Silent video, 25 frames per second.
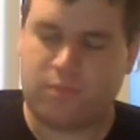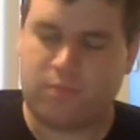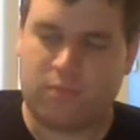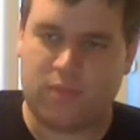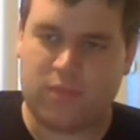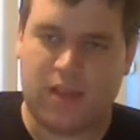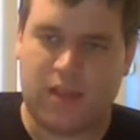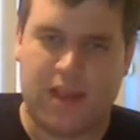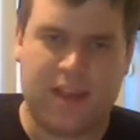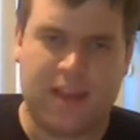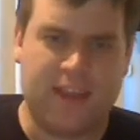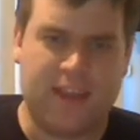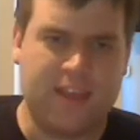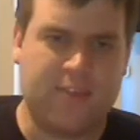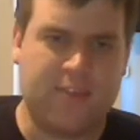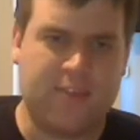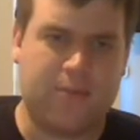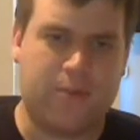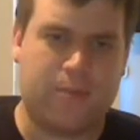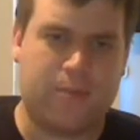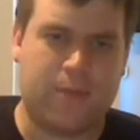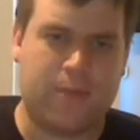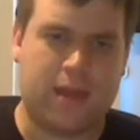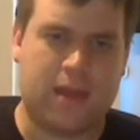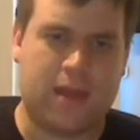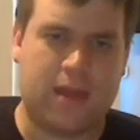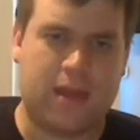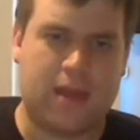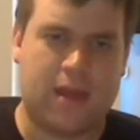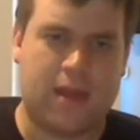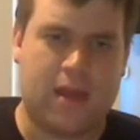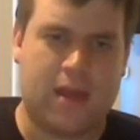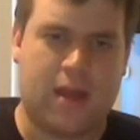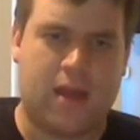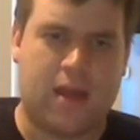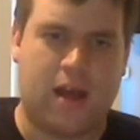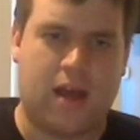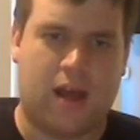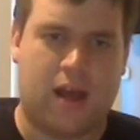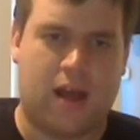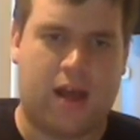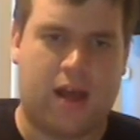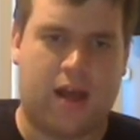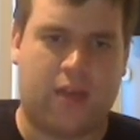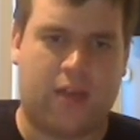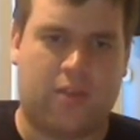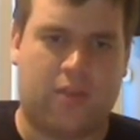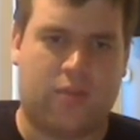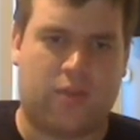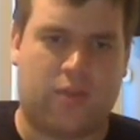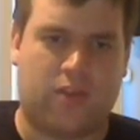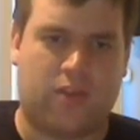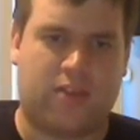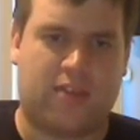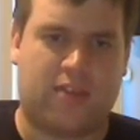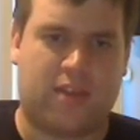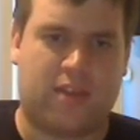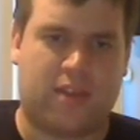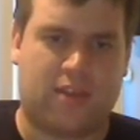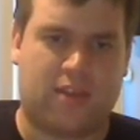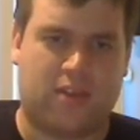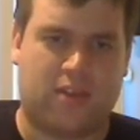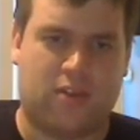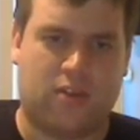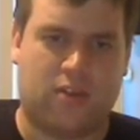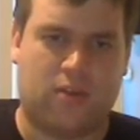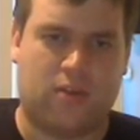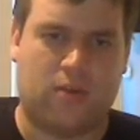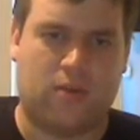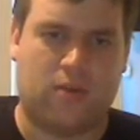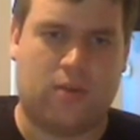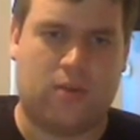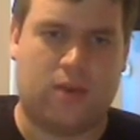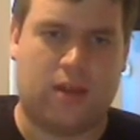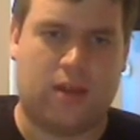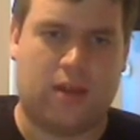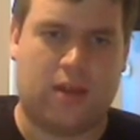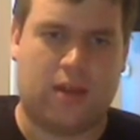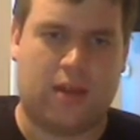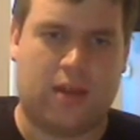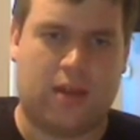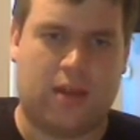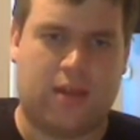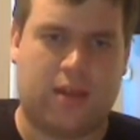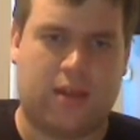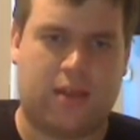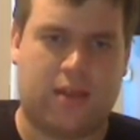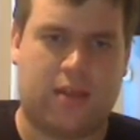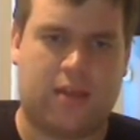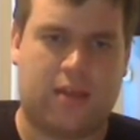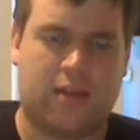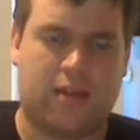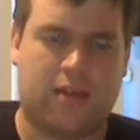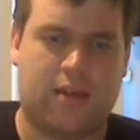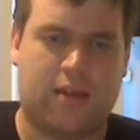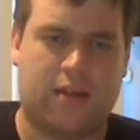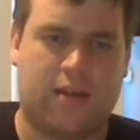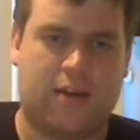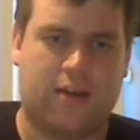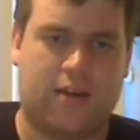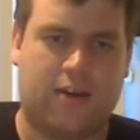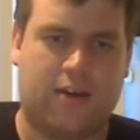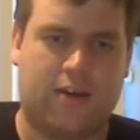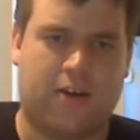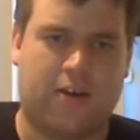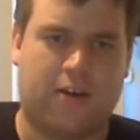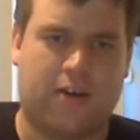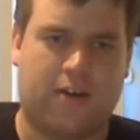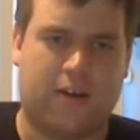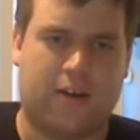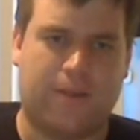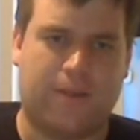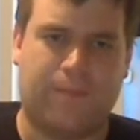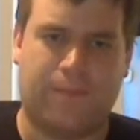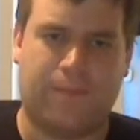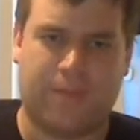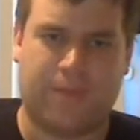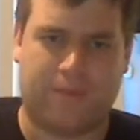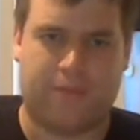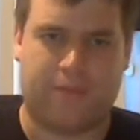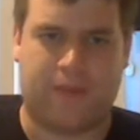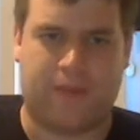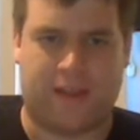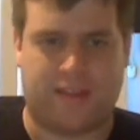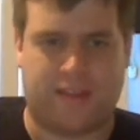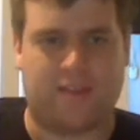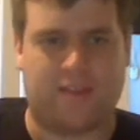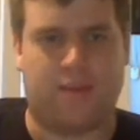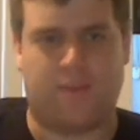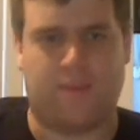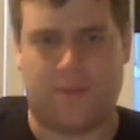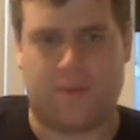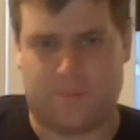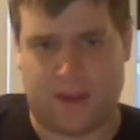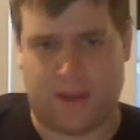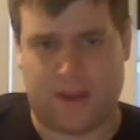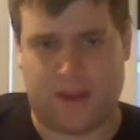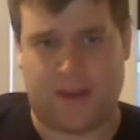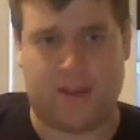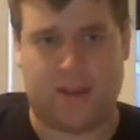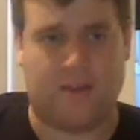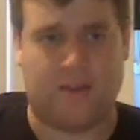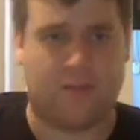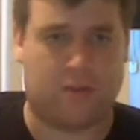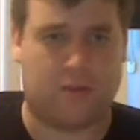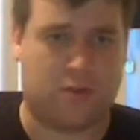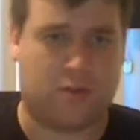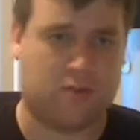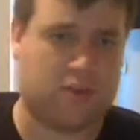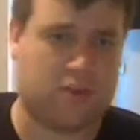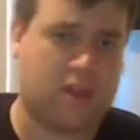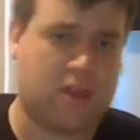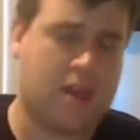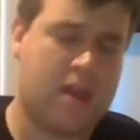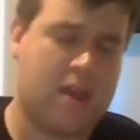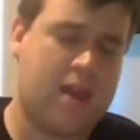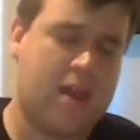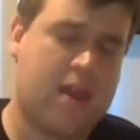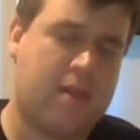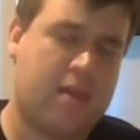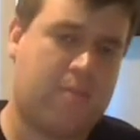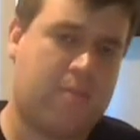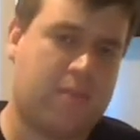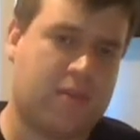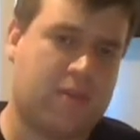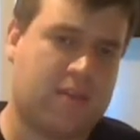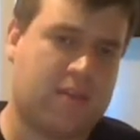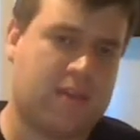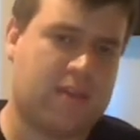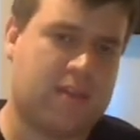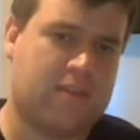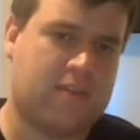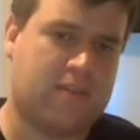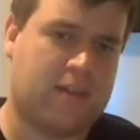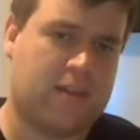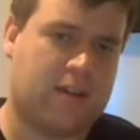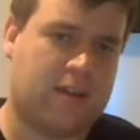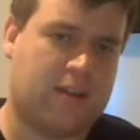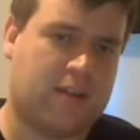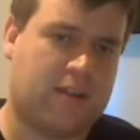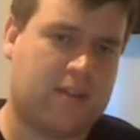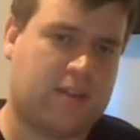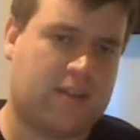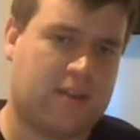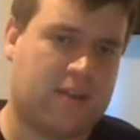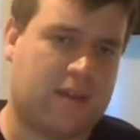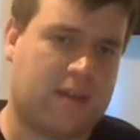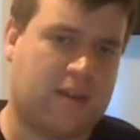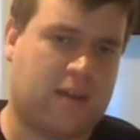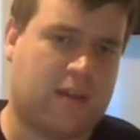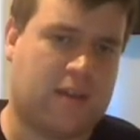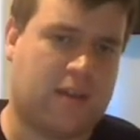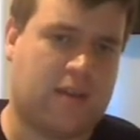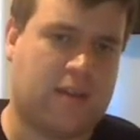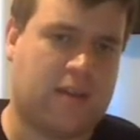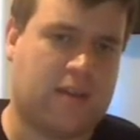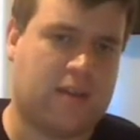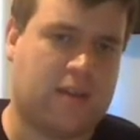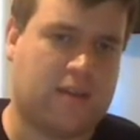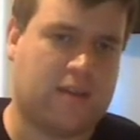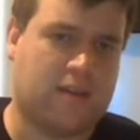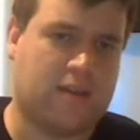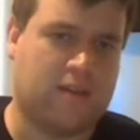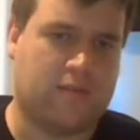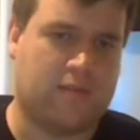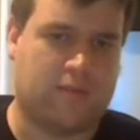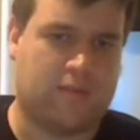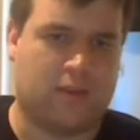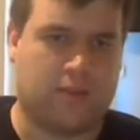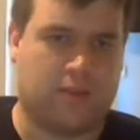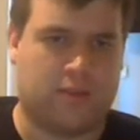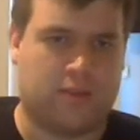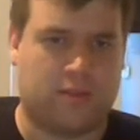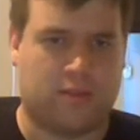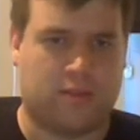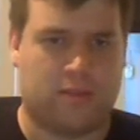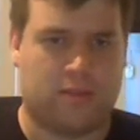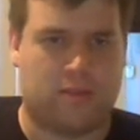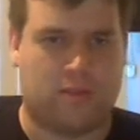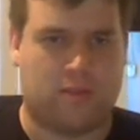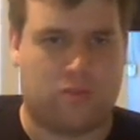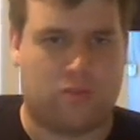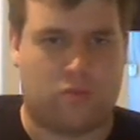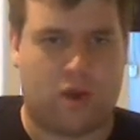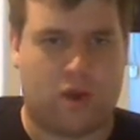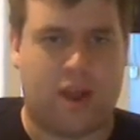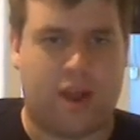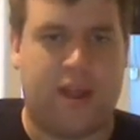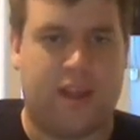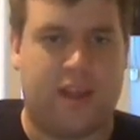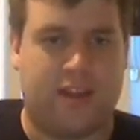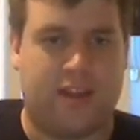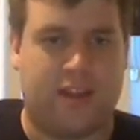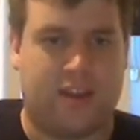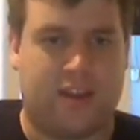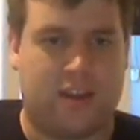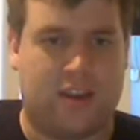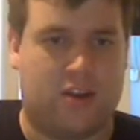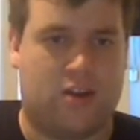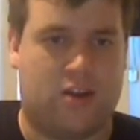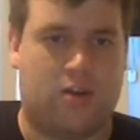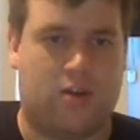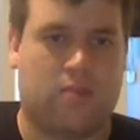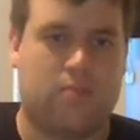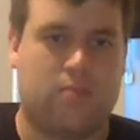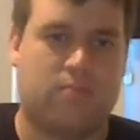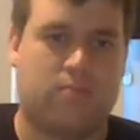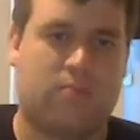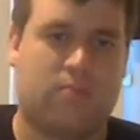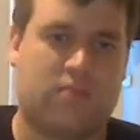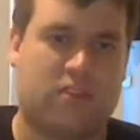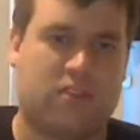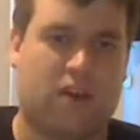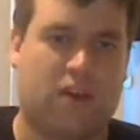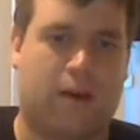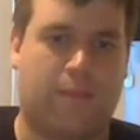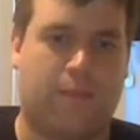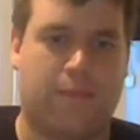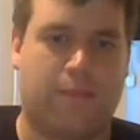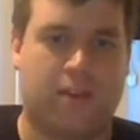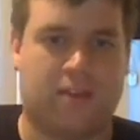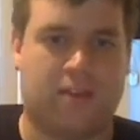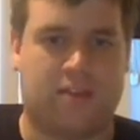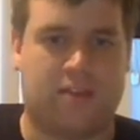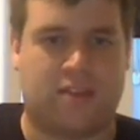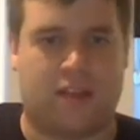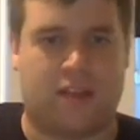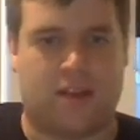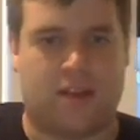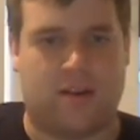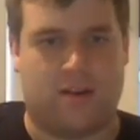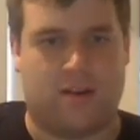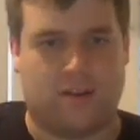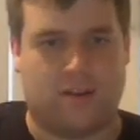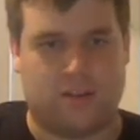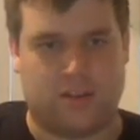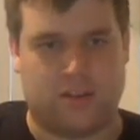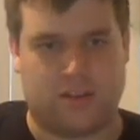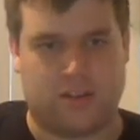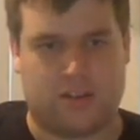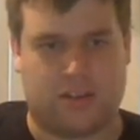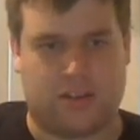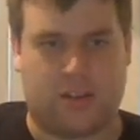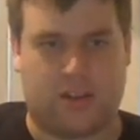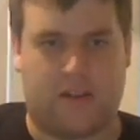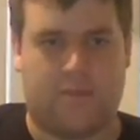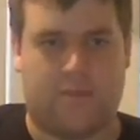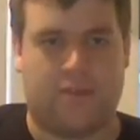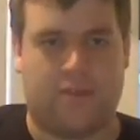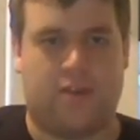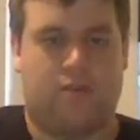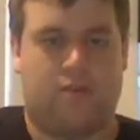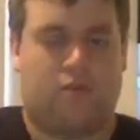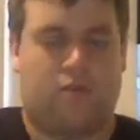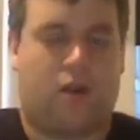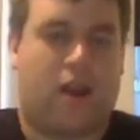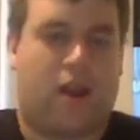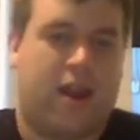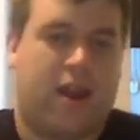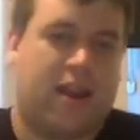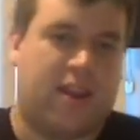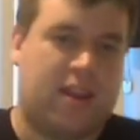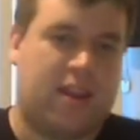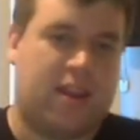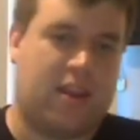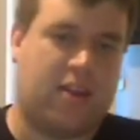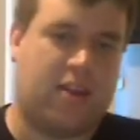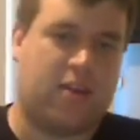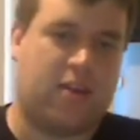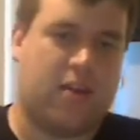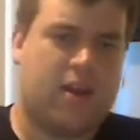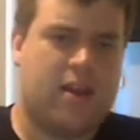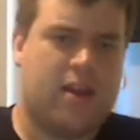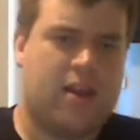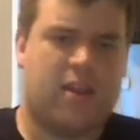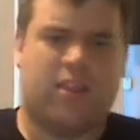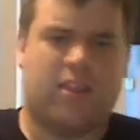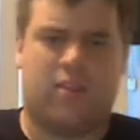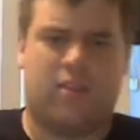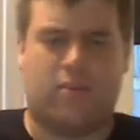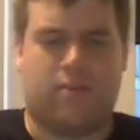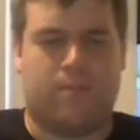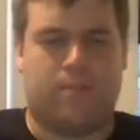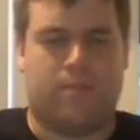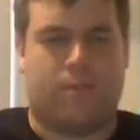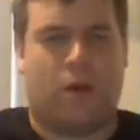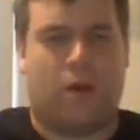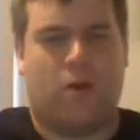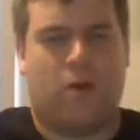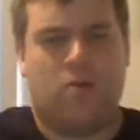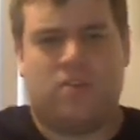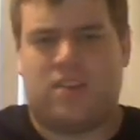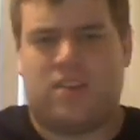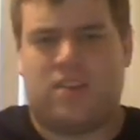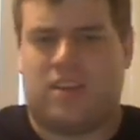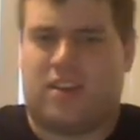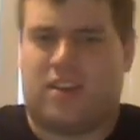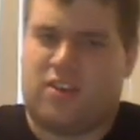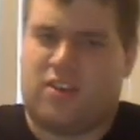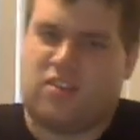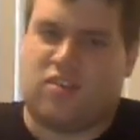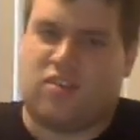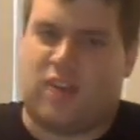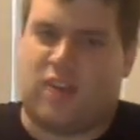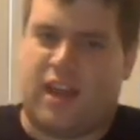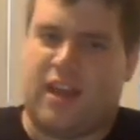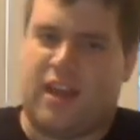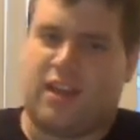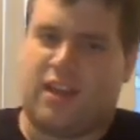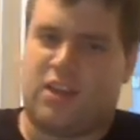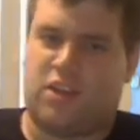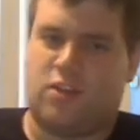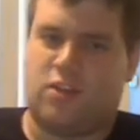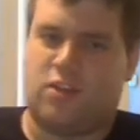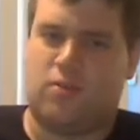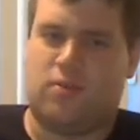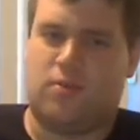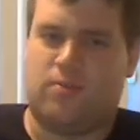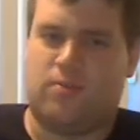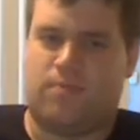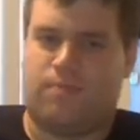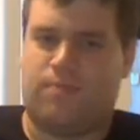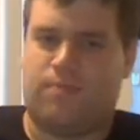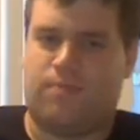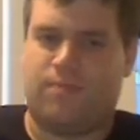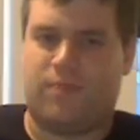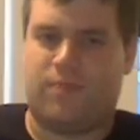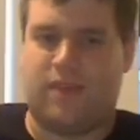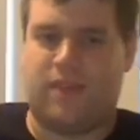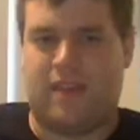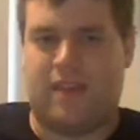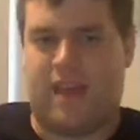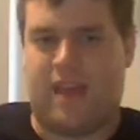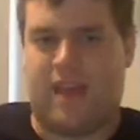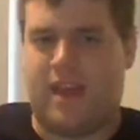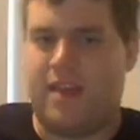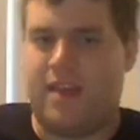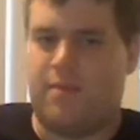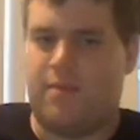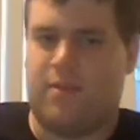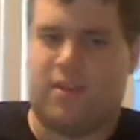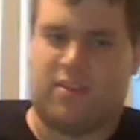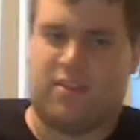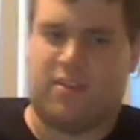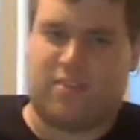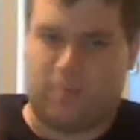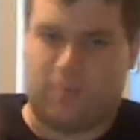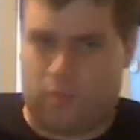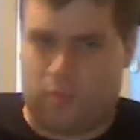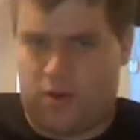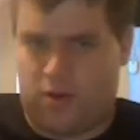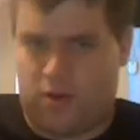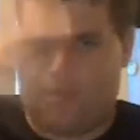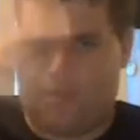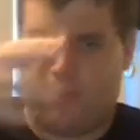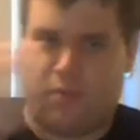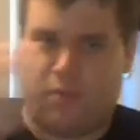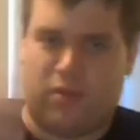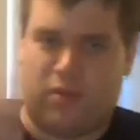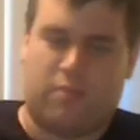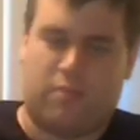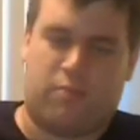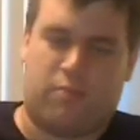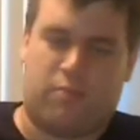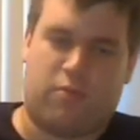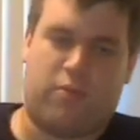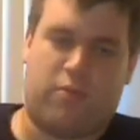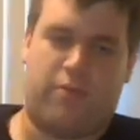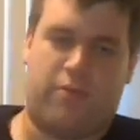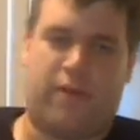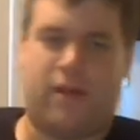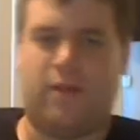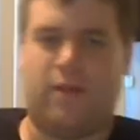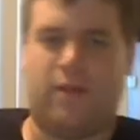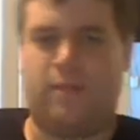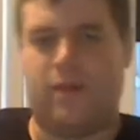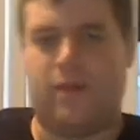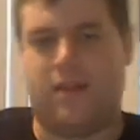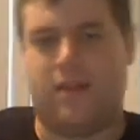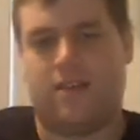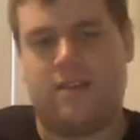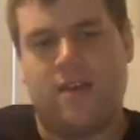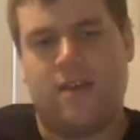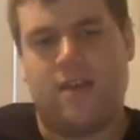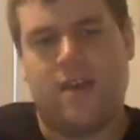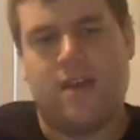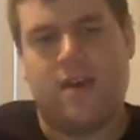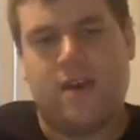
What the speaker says: I guess for me, the ones that do are the fat zombie, Penny, of course, but then you've got the riot gear zombies that are just covered in riot gear. They're imposing because you can't shoot them in the head because they're wearing bulletproof helmets.